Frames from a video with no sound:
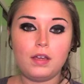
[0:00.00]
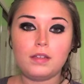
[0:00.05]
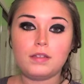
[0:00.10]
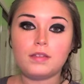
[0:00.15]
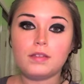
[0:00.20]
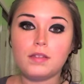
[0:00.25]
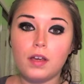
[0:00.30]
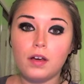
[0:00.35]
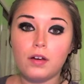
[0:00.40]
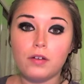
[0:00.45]

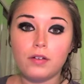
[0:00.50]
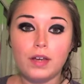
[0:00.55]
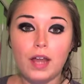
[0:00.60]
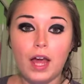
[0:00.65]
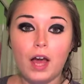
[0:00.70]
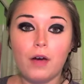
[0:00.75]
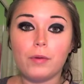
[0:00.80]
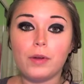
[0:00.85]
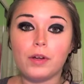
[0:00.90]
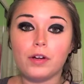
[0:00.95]
So
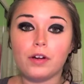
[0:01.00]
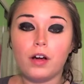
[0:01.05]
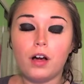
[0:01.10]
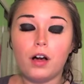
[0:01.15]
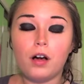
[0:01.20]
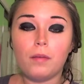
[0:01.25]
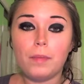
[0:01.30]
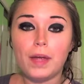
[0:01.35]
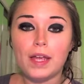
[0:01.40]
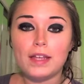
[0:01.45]
now we are
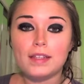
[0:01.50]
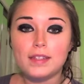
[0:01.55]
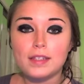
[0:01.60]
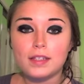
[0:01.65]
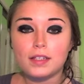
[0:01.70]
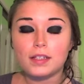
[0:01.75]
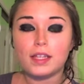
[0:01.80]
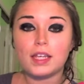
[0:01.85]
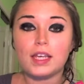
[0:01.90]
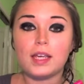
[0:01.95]

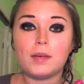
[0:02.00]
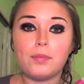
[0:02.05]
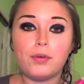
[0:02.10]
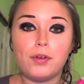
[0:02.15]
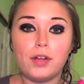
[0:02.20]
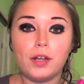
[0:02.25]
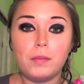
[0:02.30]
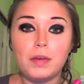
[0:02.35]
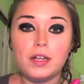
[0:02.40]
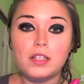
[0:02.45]
basically
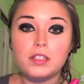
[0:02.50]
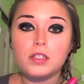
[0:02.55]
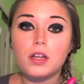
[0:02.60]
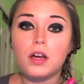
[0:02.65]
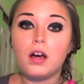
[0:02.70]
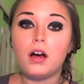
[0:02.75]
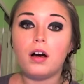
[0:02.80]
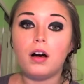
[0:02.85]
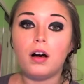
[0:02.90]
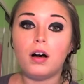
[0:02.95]
pretty much
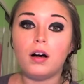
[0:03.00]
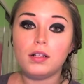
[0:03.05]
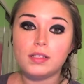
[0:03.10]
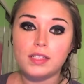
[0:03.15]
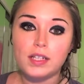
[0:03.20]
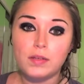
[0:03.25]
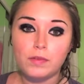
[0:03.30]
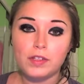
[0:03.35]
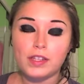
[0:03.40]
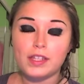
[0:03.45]
all
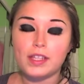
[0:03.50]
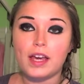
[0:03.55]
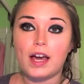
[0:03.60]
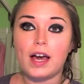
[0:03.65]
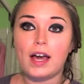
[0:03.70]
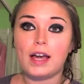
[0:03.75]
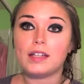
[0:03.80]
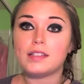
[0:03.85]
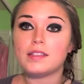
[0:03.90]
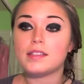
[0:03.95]
done with the
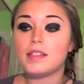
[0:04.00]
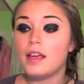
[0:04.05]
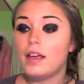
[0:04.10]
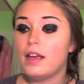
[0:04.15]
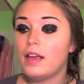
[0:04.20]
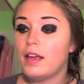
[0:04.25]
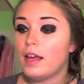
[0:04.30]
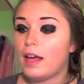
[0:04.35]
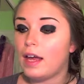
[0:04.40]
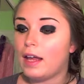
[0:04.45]
eyes.
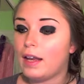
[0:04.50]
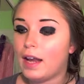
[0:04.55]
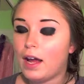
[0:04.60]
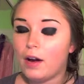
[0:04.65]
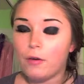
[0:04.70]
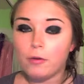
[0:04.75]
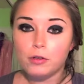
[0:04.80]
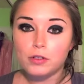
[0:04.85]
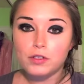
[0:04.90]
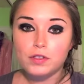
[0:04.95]
And
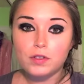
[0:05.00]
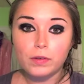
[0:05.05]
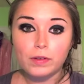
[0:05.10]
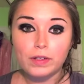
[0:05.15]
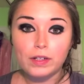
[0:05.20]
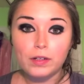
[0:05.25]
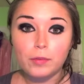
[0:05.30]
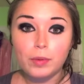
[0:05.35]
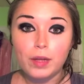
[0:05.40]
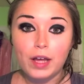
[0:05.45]
now we're just
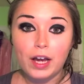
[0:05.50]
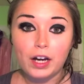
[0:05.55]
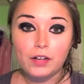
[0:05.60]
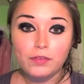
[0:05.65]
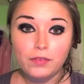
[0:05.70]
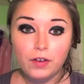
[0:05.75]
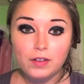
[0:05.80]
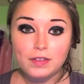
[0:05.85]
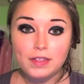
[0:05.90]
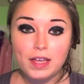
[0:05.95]
going to apply our
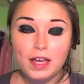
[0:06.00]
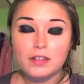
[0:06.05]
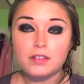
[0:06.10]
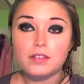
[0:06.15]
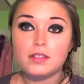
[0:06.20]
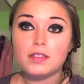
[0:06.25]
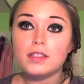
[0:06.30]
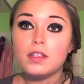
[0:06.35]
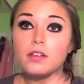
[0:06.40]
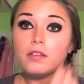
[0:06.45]
false
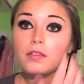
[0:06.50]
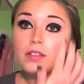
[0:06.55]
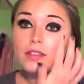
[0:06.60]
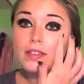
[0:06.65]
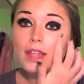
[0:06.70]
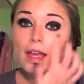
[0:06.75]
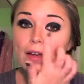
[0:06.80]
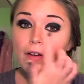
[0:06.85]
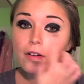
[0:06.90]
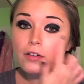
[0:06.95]
lashes. So just
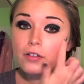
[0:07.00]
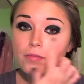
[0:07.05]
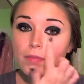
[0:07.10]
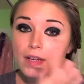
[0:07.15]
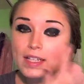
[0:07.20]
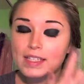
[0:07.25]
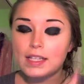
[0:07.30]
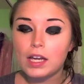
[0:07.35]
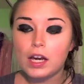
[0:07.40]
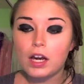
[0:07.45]
let your
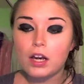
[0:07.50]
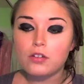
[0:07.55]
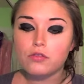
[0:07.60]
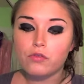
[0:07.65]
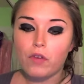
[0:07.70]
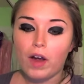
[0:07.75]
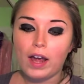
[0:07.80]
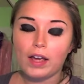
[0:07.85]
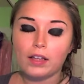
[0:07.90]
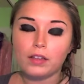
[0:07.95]
mascara
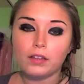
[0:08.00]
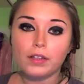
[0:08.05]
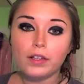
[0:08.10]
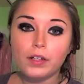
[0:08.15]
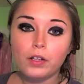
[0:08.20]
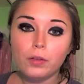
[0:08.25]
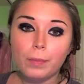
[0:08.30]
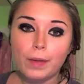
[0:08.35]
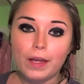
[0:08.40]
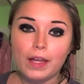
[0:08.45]
dry a
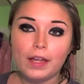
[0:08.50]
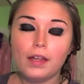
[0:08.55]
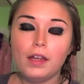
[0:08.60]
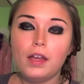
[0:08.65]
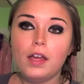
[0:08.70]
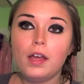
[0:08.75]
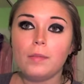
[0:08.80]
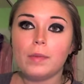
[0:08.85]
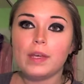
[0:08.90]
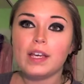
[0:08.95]
little bit,
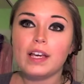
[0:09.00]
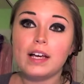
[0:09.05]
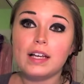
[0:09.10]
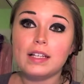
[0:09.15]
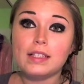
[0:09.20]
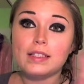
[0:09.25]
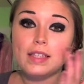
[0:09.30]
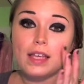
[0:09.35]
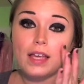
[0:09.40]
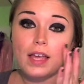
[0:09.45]

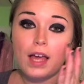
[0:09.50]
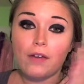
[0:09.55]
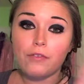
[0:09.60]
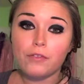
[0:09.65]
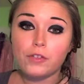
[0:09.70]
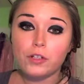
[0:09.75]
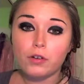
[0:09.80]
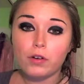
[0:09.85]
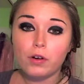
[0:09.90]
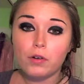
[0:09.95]
because
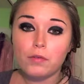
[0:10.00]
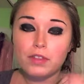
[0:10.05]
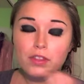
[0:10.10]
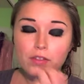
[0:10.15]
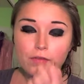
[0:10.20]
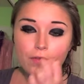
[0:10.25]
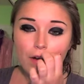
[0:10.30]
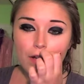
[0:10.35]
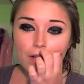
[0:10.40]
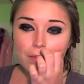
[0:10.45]
after going over with
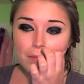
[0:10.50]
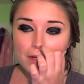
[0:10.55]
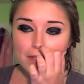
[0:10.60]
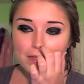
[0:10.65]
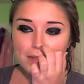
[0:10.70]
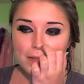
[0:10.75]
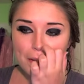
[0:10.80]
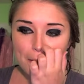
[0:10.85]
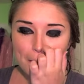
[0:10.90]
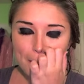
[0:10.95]
the
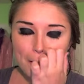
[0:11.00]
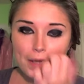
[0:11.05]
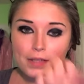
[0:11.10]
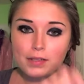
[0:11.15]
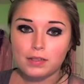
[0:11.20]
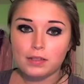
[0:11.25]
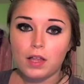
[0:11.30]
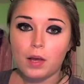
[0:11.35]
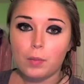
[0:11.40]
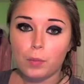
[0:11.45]
volumizing, it
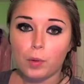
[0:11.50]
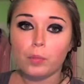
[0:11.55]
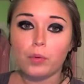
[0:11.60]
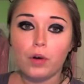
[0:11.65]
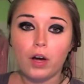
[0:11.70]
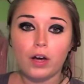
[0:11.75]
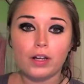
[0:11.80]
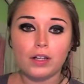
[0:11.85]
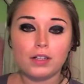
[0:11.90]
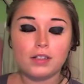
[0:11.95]
has a lot more
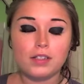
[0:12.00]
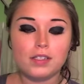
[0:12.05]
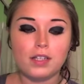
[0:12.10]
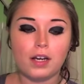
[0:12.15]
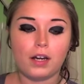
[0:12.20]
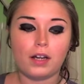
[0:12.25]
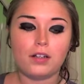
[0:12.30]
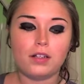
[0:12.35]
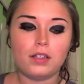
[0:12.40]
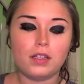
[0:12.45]
product
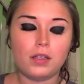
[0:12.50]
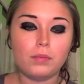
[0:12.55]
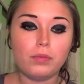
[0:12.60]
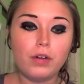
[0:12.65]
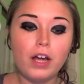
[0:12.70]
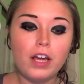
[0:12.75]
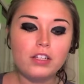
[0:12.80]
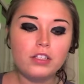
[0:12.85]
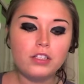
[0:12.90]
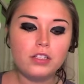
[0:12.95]
stuck into the
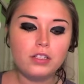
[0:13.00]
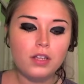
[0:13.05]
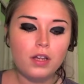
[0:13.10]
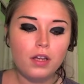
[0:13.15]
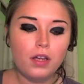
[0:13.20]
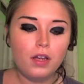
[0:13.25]
brush.